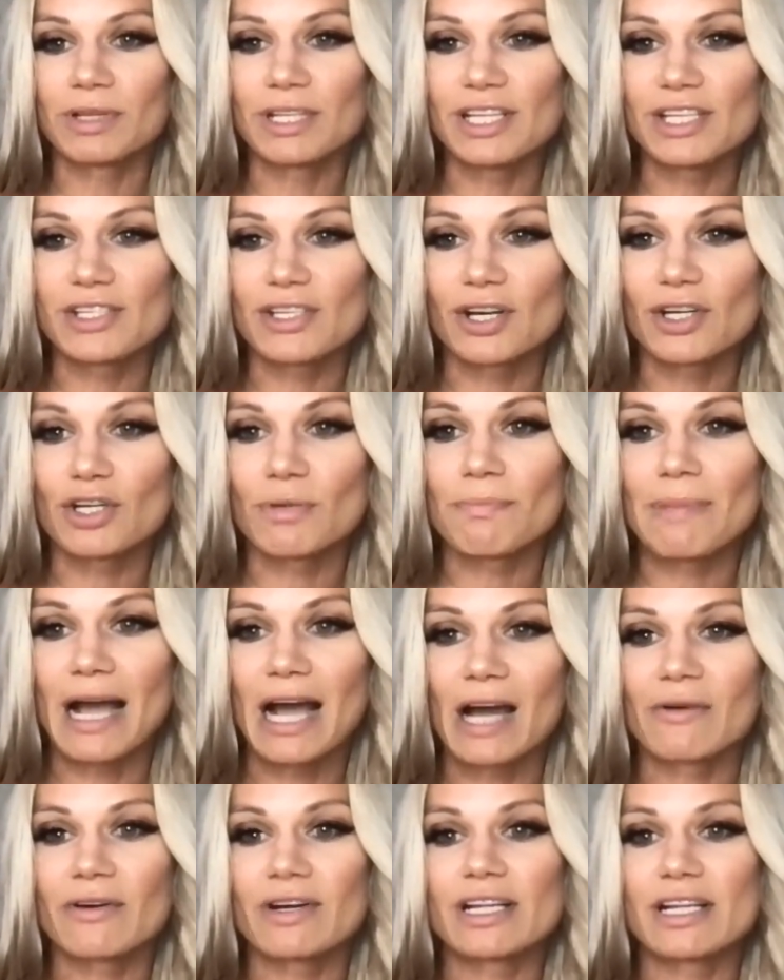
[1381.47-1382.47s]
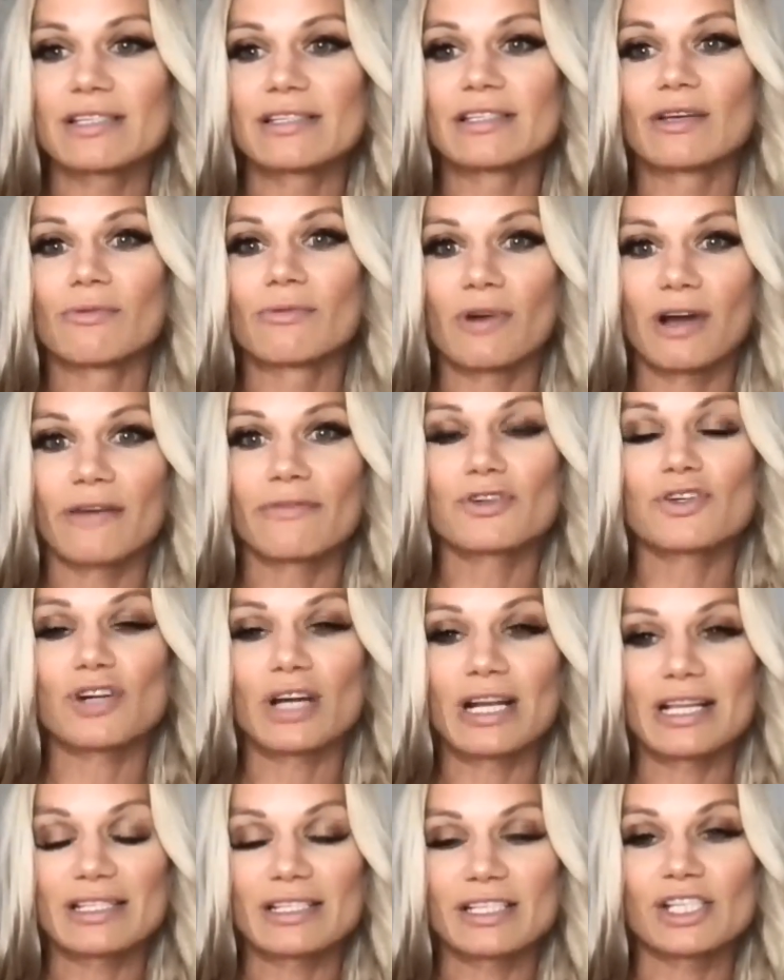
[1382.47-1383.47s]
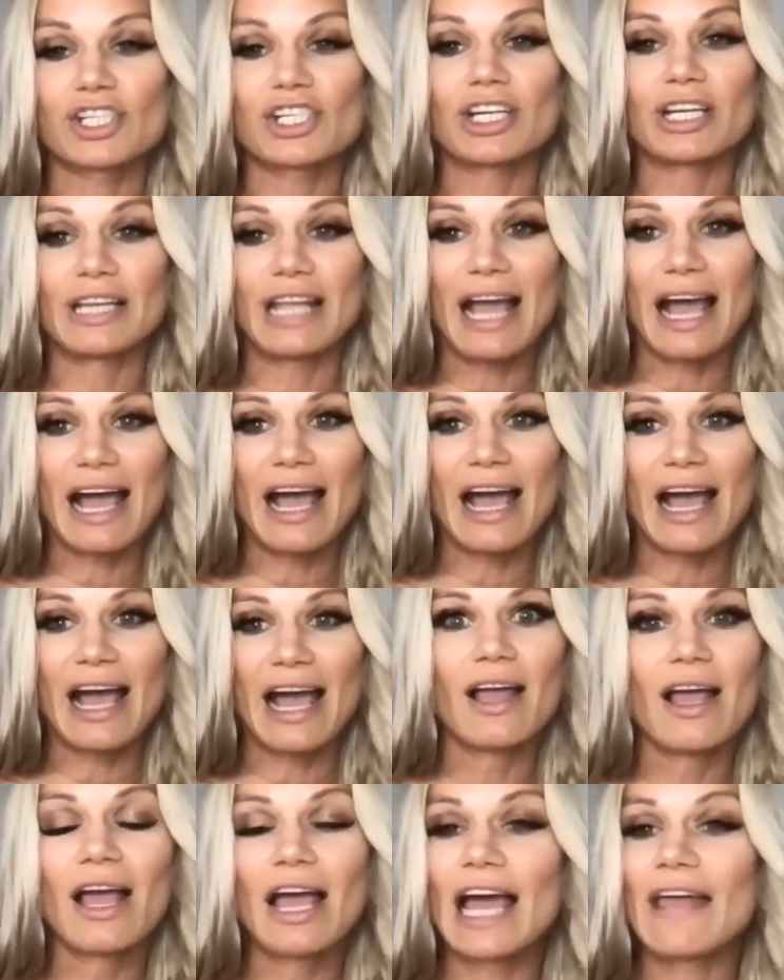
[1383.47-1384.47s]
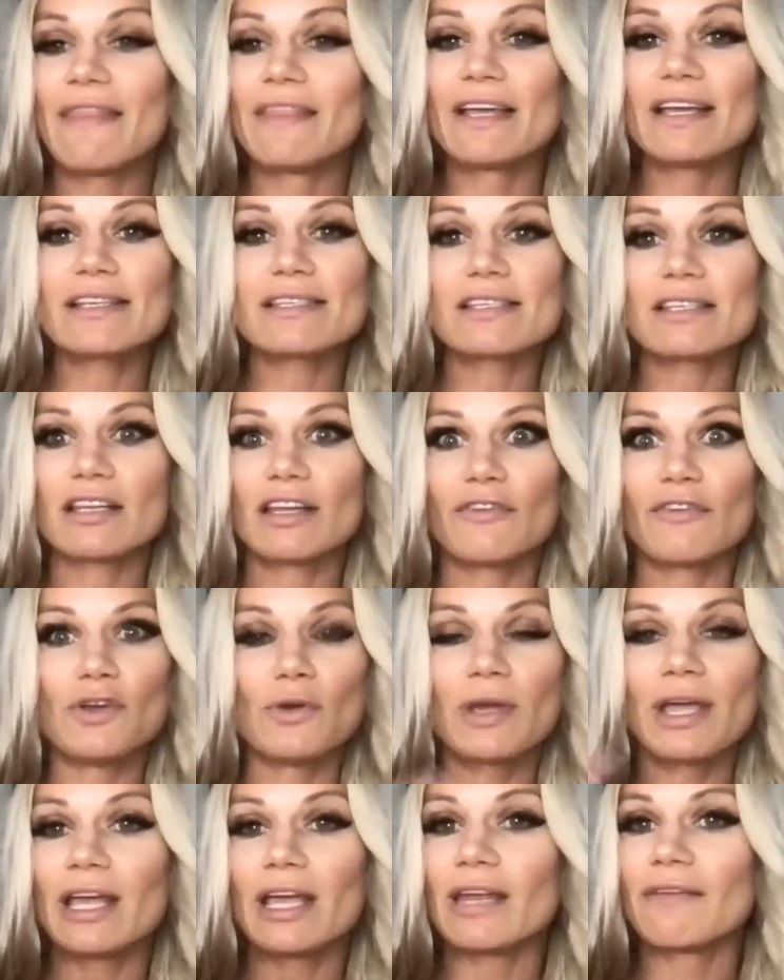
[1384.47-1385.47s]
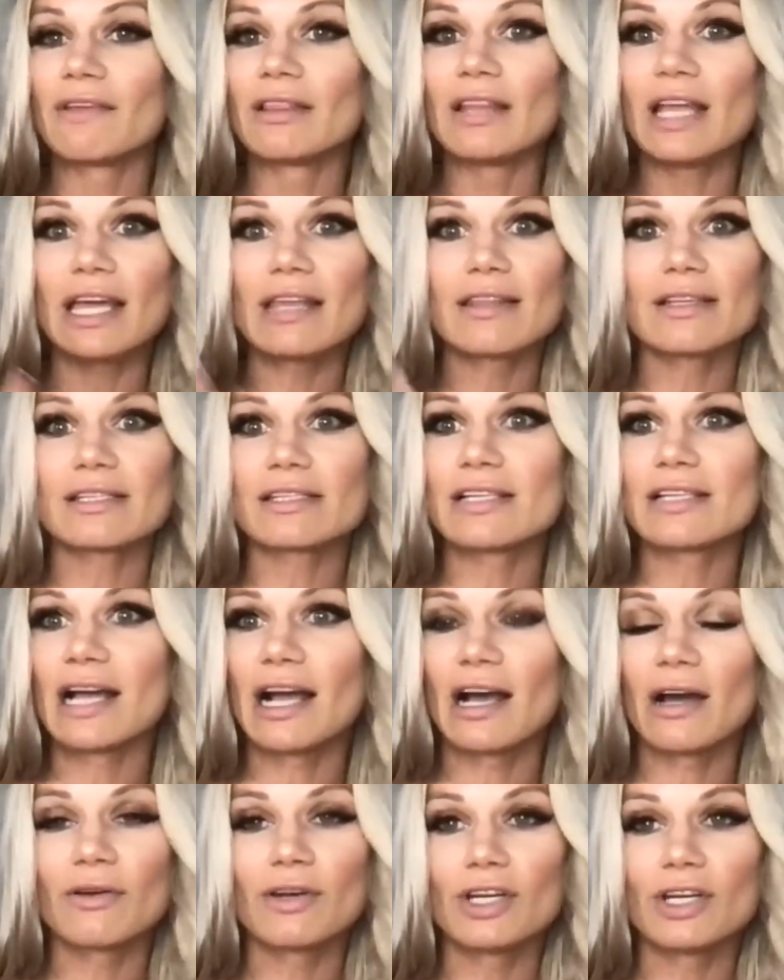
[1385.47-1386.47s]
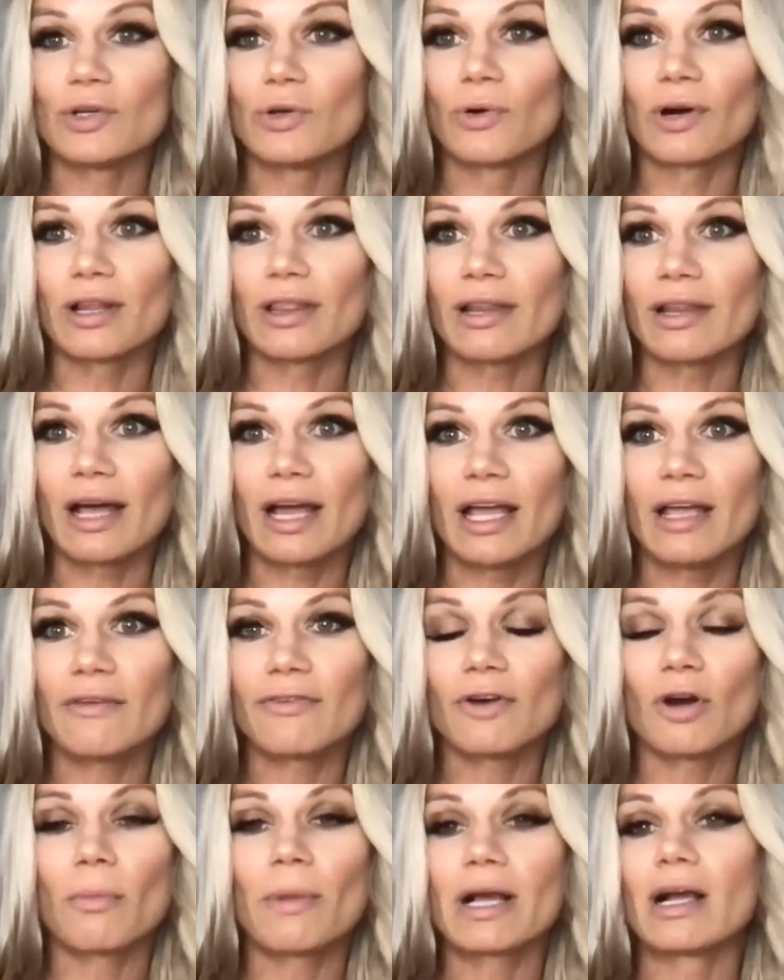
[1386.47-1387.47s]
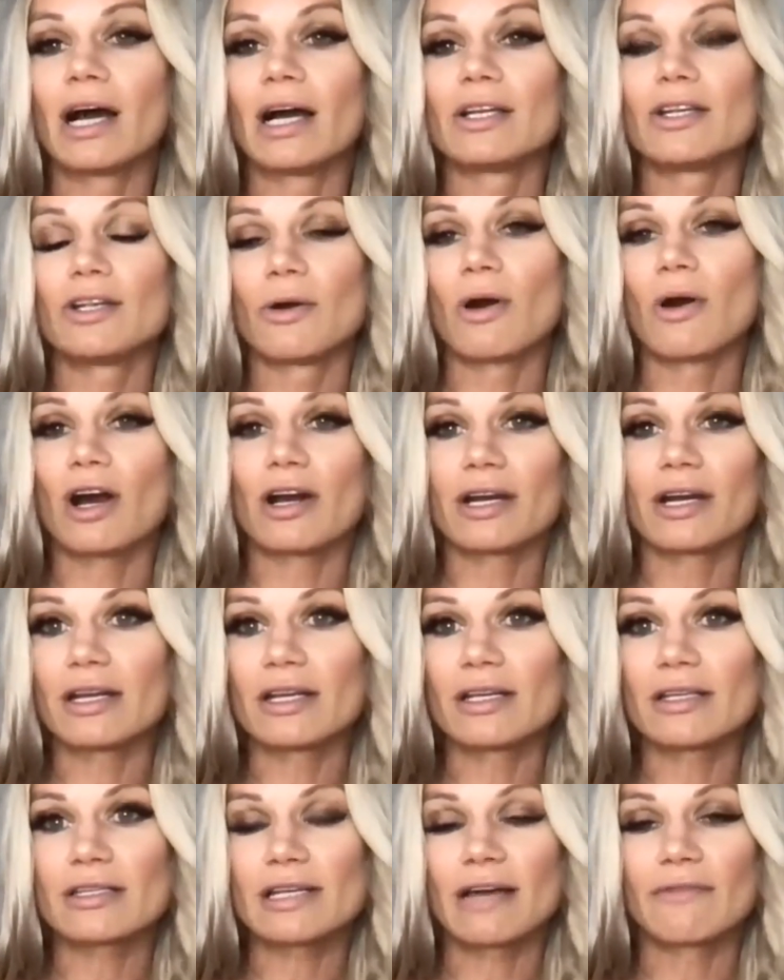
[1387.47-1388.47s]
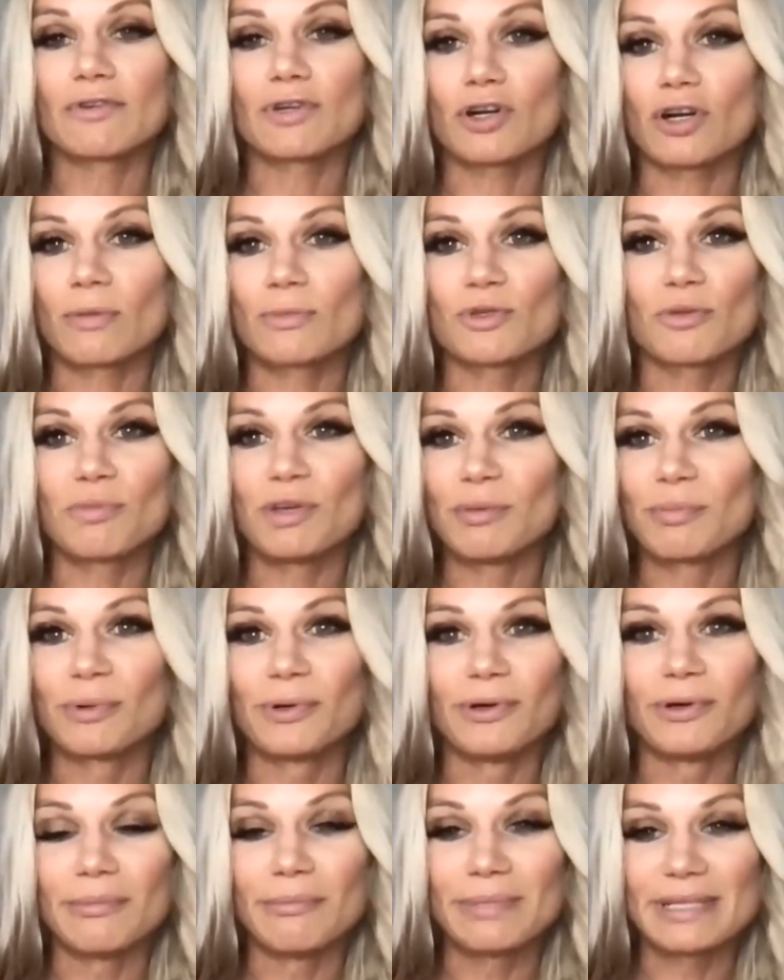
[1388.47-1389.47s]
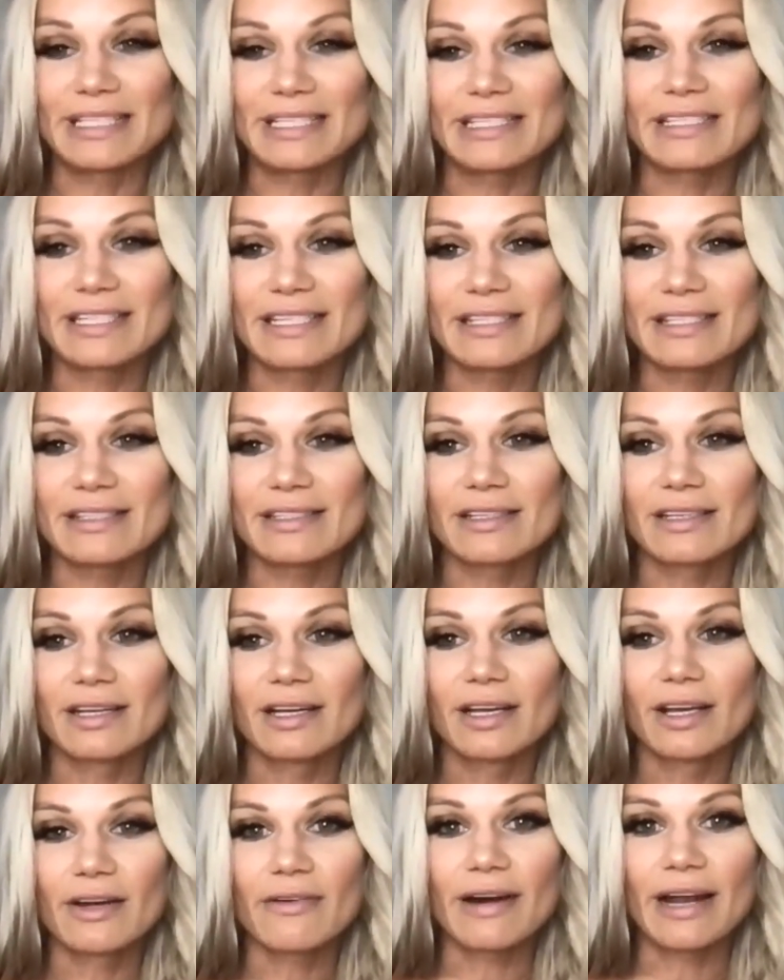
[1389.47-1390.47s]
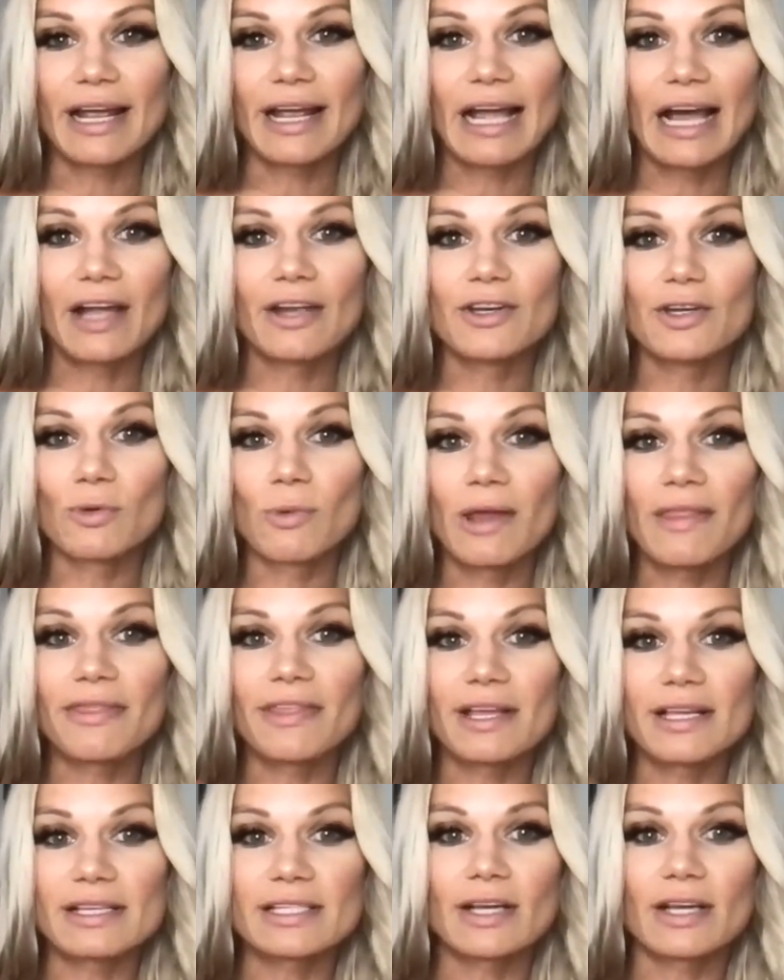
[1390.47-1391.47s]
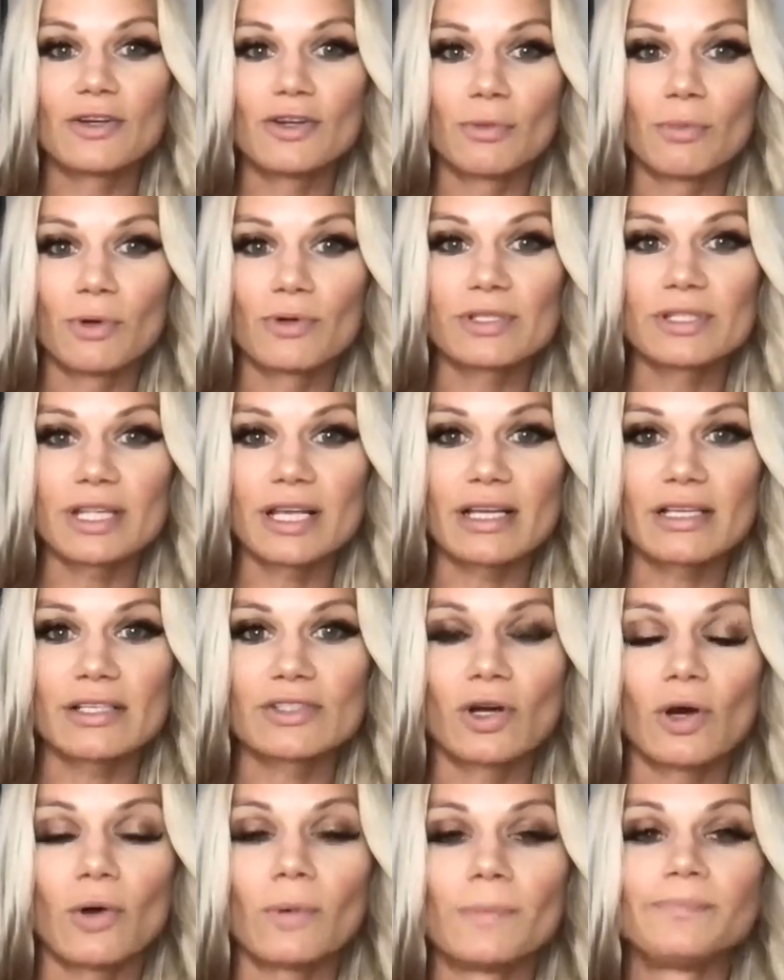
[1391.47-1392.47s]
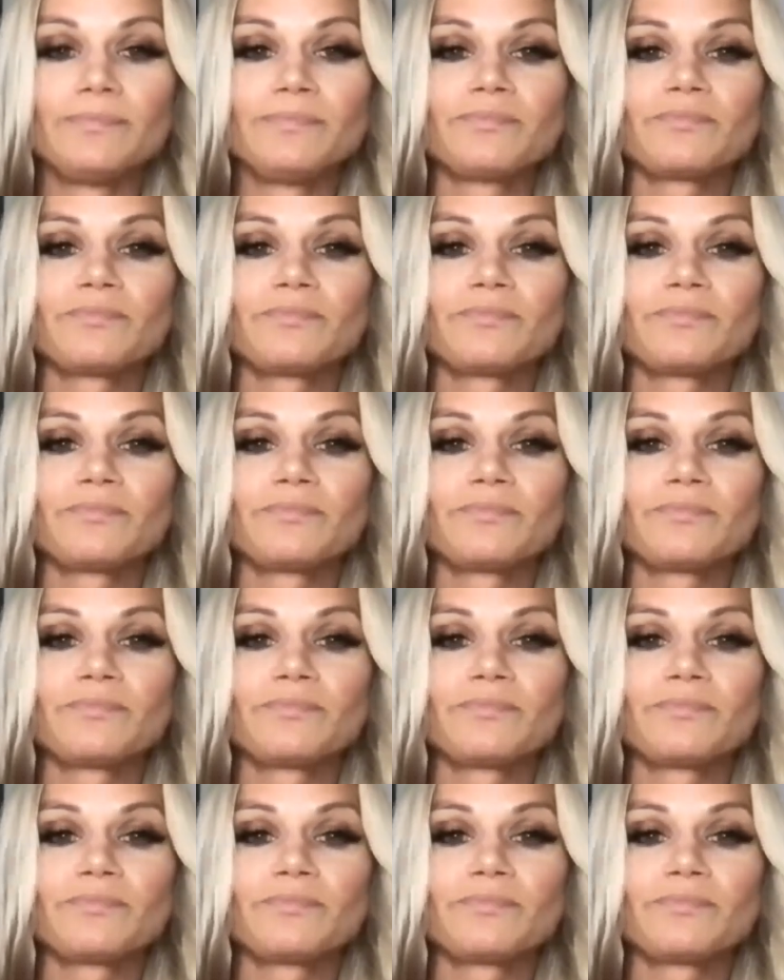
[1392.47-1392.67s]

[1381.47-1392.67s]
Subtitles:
pleaser to boundaries is a rough transition. Yeah. And if you can't even lay this down in your life, oh my God, you know how hard it is to have terms with people in business, right? How you do one thing is how you do most things. So